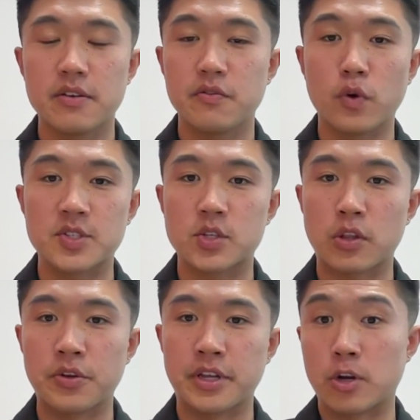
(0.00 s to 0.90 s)
voice
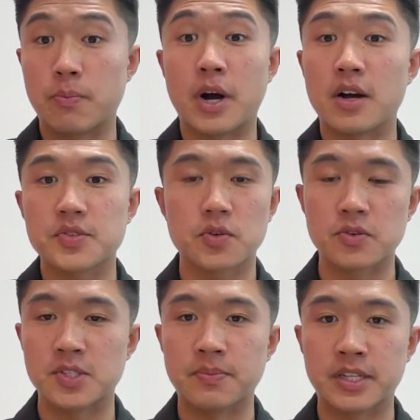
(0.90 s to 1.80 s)
cloning your boss
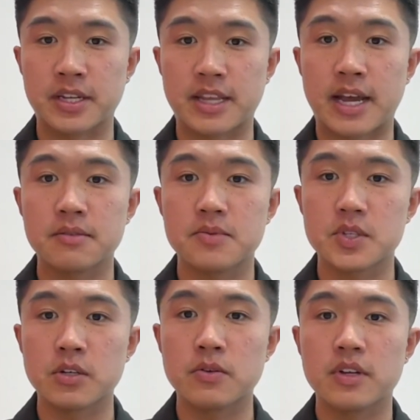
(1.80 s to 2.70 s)
or something like that.
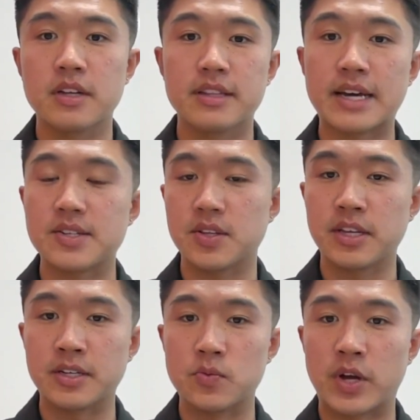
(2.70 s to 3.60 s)
So that is a
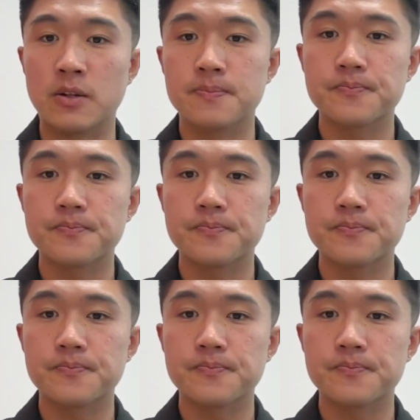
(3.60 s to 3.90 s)
thing as well.